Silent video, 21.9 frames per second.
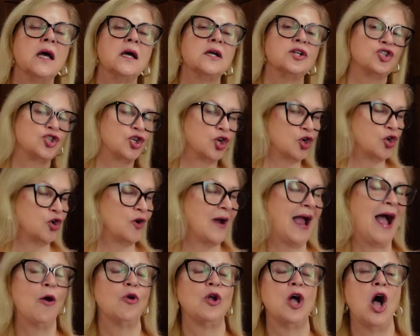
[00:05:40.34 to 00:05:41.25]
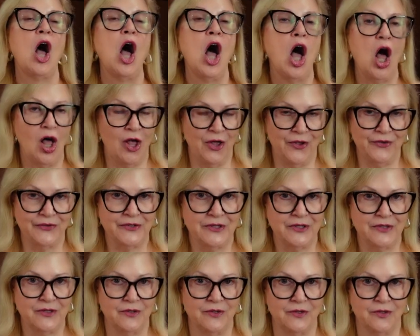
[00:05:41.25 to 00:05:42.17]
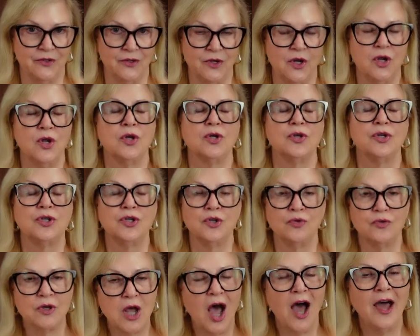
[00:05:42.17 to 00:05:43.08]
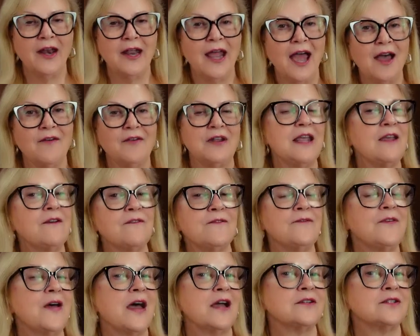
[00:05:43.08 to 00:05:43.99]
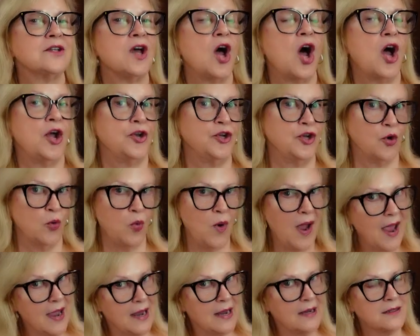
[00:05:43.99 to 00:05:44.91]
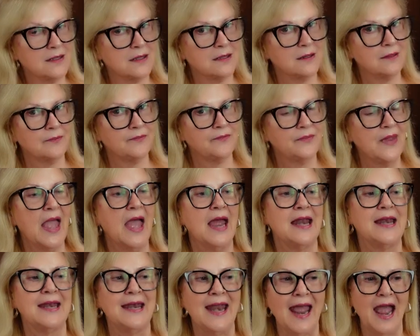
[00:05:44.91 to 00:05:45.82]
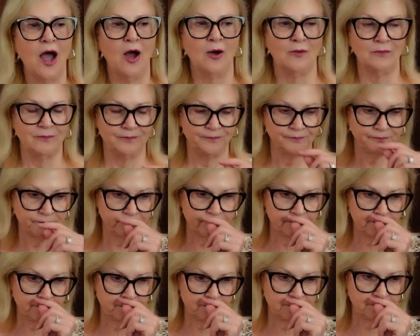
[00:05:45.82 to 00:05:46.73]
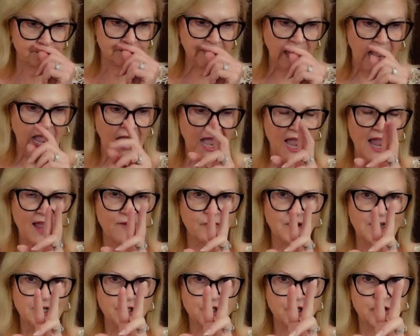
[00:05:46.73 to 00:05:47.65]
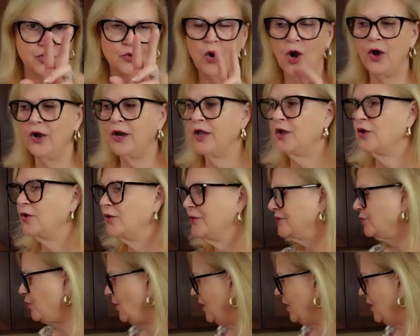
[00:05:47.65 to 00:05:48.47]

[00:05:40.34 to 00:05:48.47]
sugar alcohols do not have any effect on your weight. Now, I've read two articles